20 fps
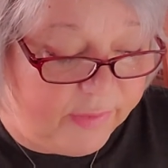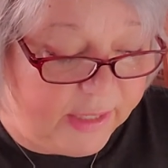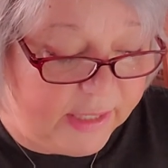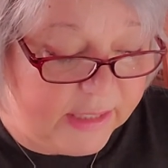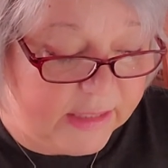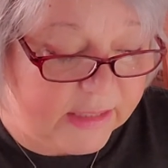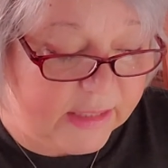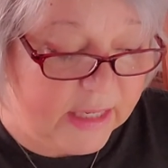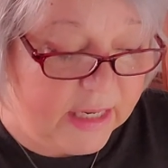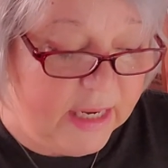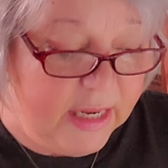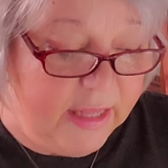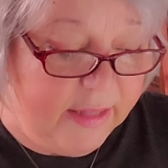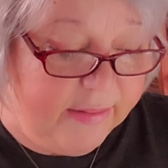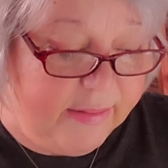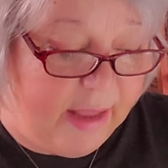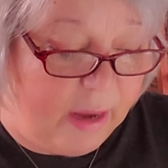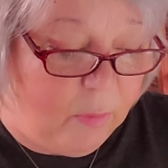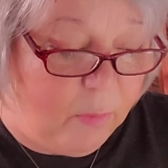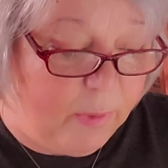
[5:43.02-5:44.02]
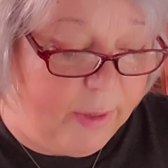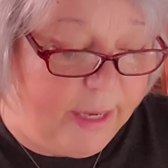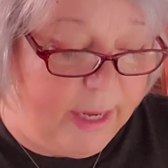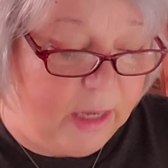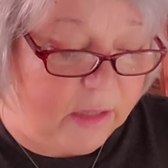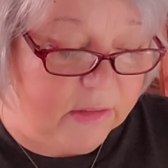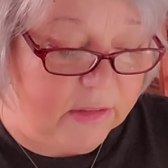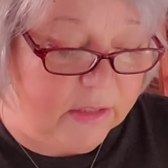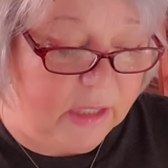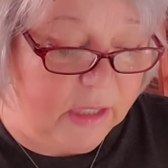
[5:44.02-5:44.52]
it, they went
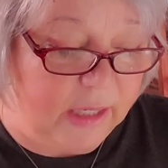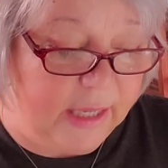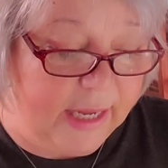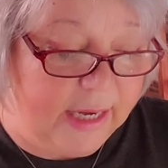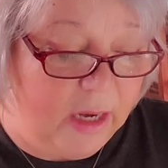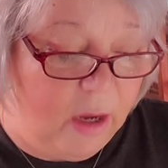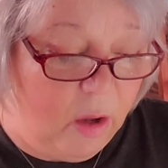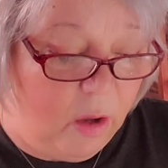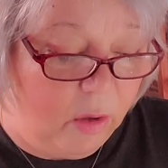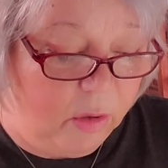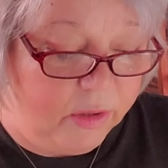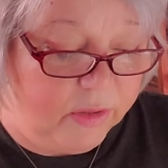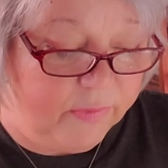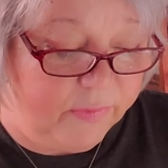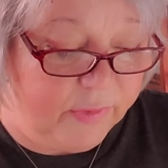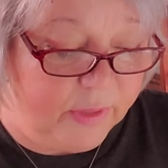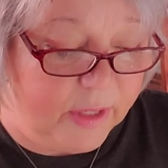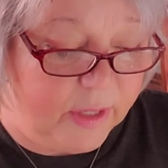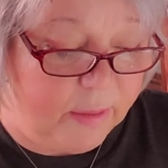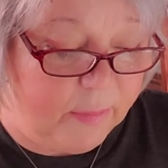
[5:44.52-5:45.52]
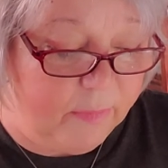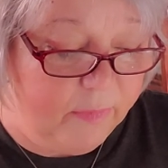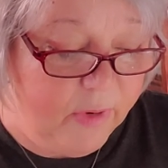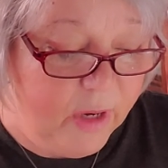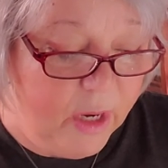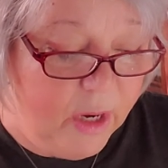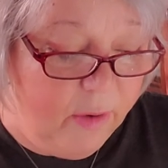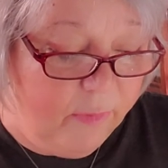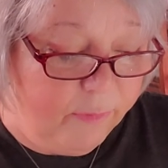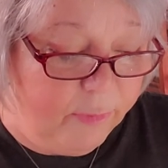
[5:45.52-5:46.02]
out to lay hold of him,
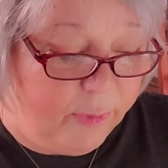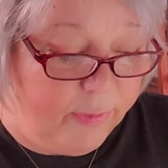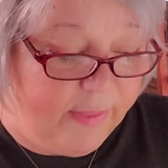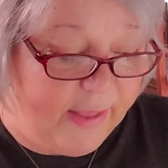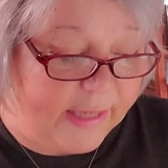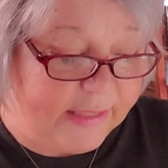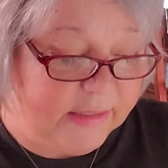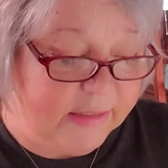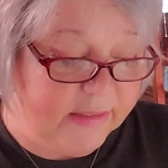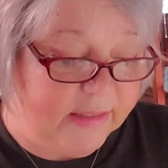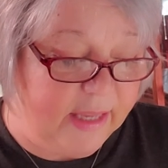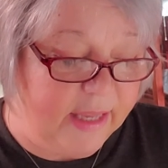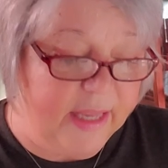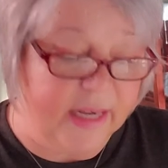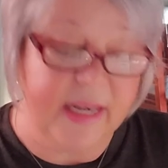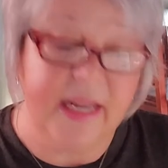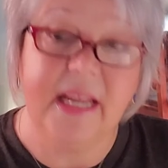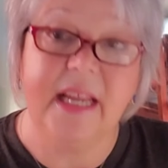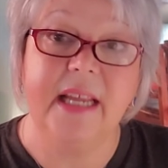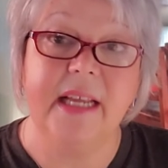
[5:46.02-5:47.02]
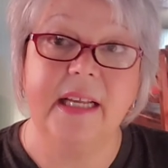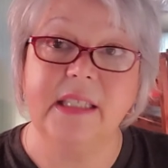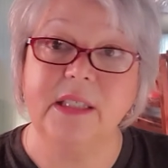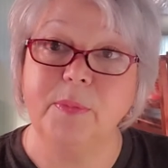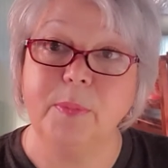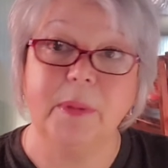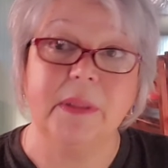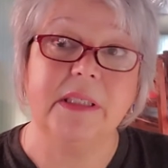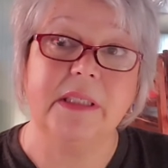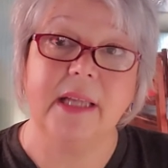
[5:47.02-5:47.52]
for they said, He is
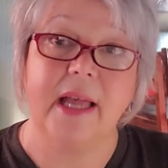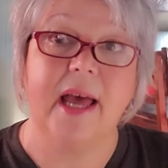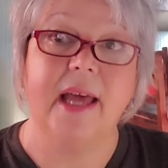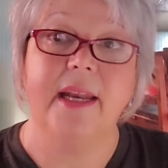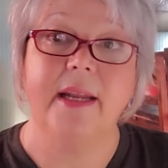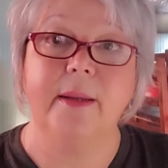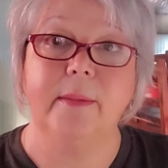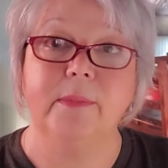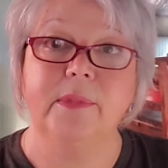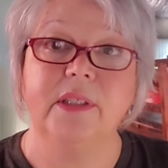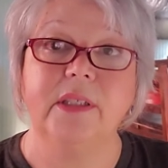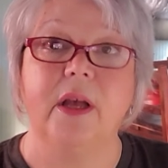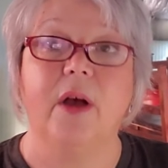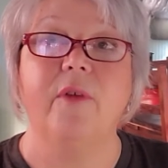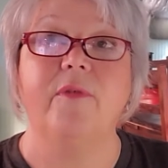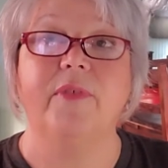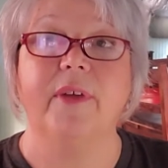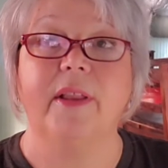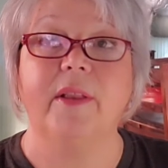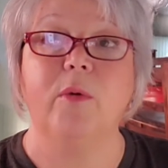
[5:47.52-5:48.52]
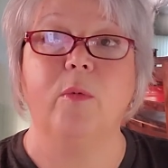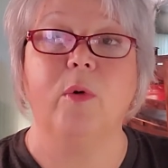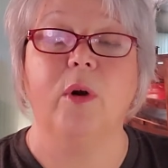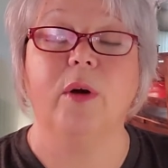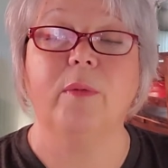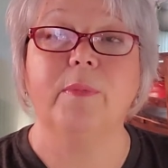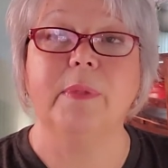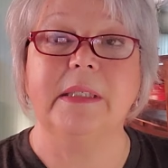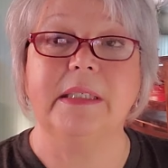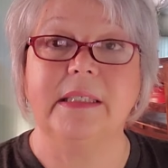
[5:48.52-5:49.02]
beside himself. And the
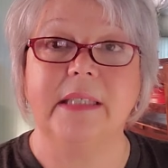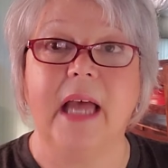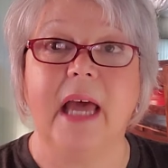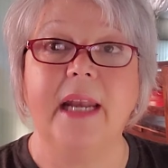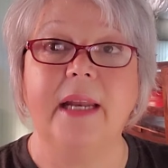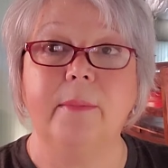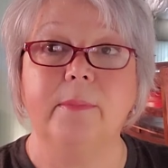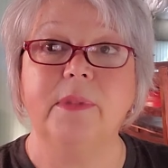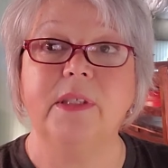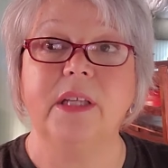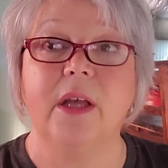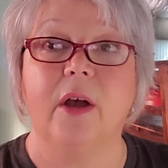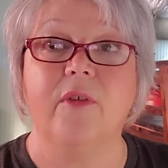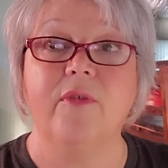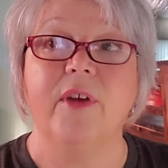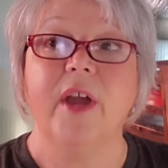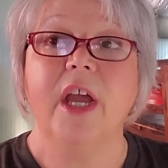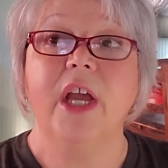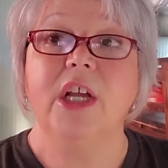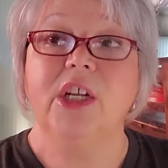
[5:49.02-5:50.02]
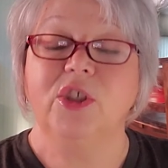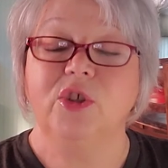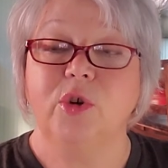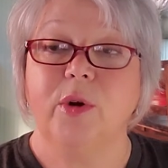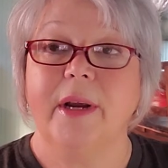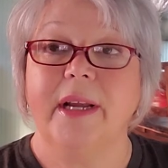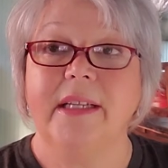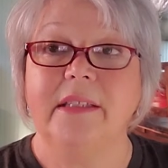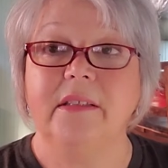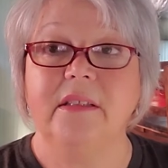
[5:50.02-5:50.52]
word beside himself
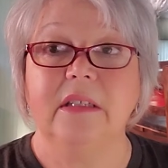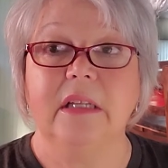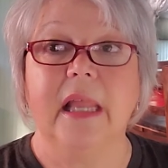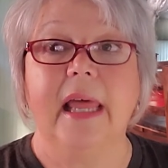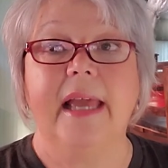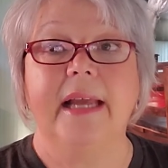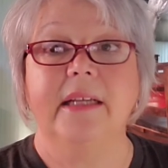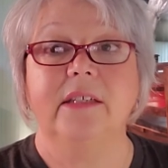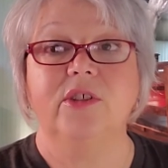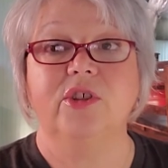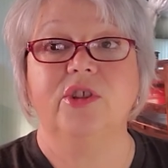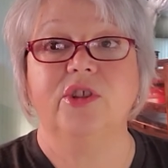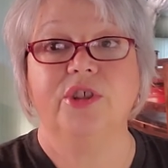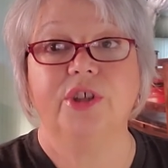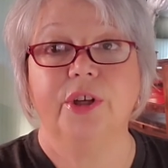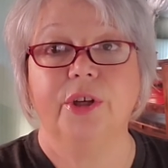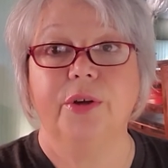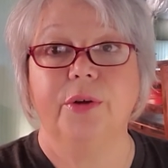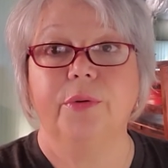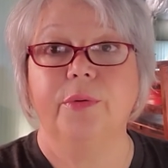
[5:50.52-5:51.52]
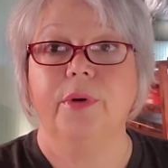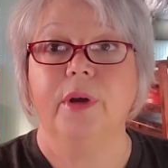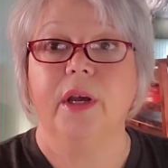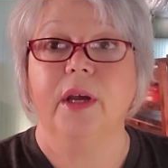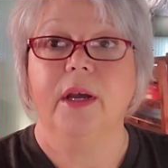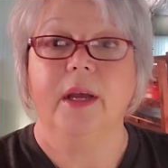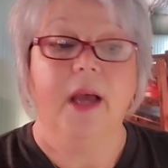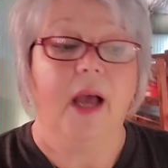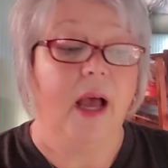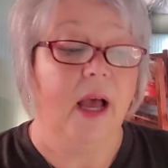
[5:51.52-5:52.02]
translates to
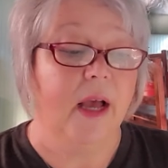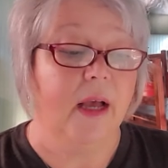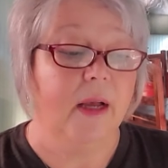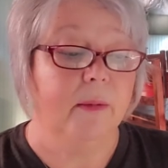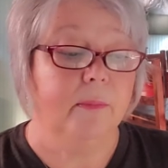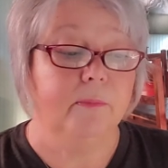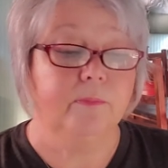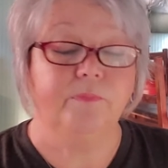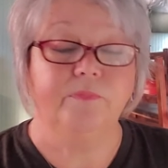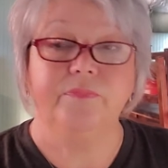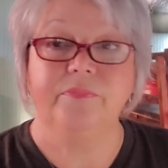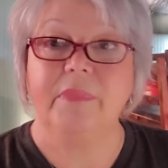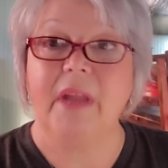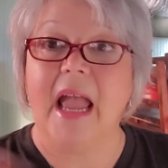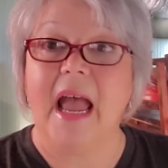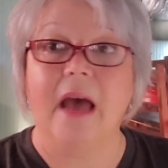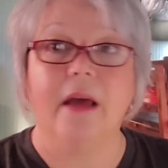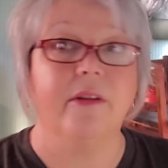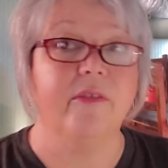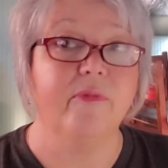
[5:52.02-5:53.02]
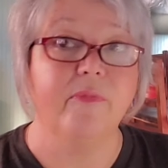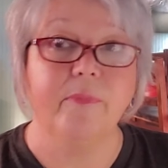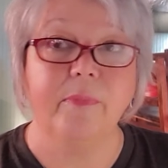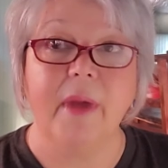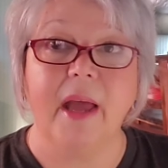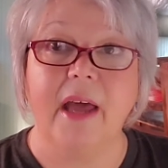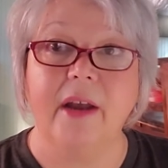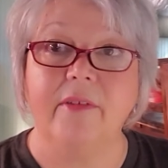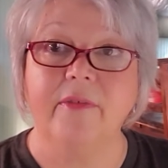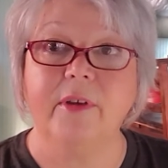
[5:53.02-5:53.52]
um, out of
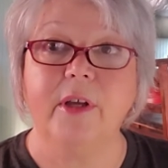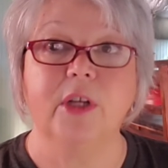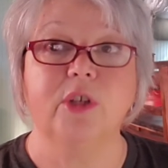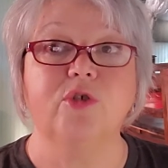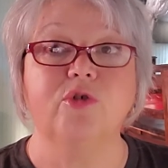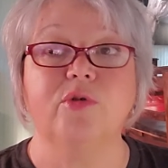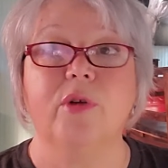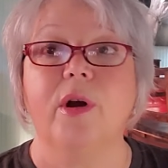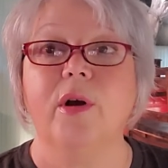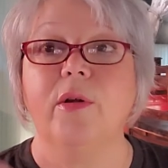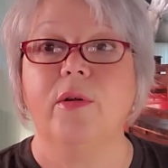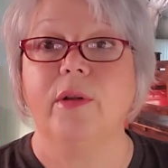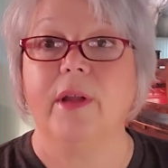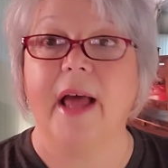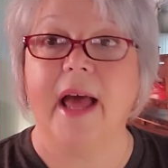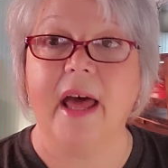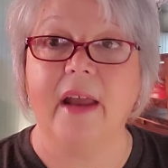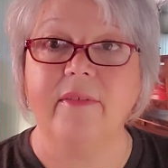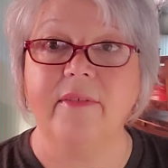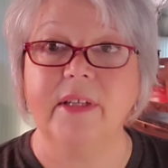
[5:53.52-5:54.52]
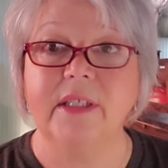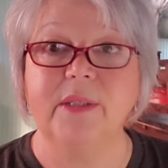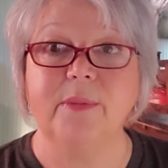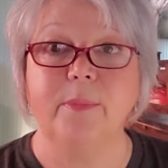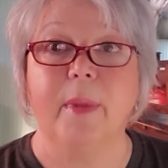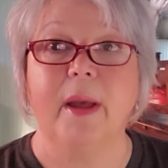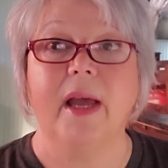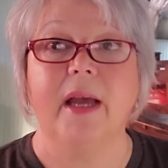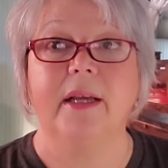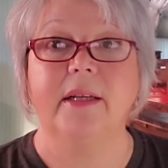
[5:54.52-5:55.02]
out of control, out of his
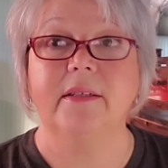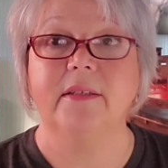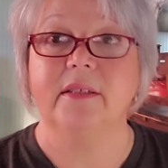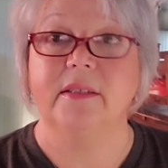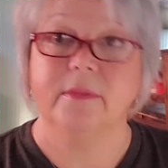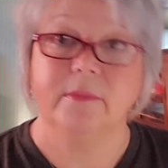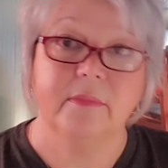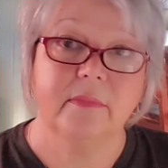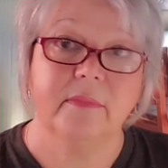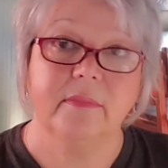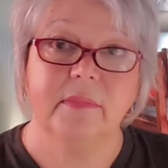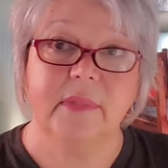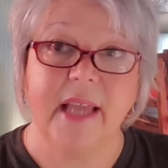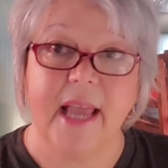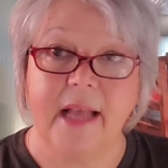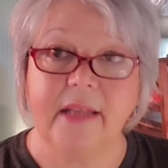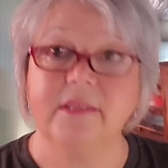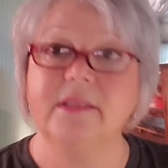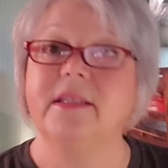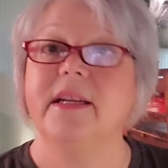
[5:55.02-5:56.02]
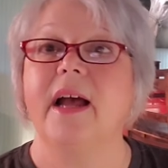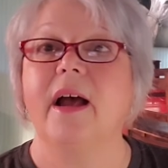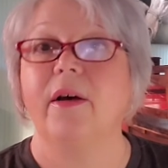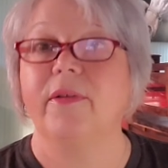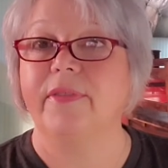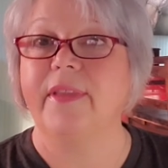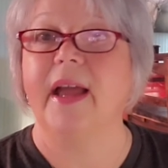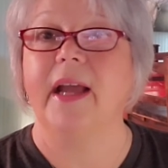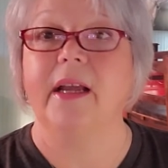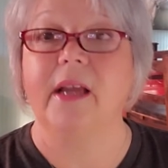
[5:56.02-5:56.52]
mind, cast
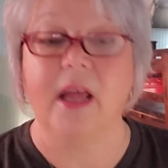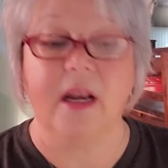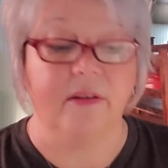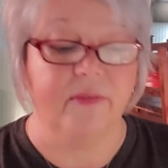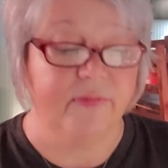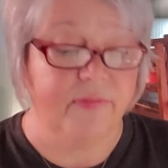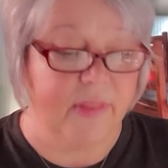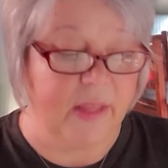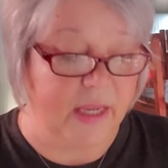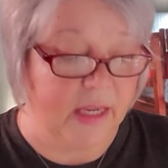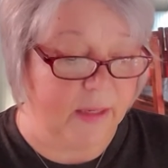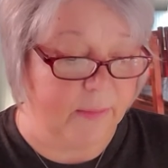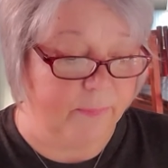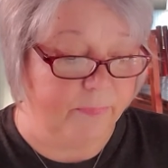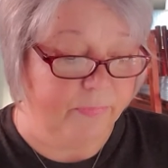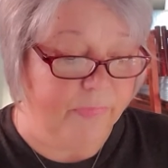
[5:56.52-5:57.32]
out, that kind of thing.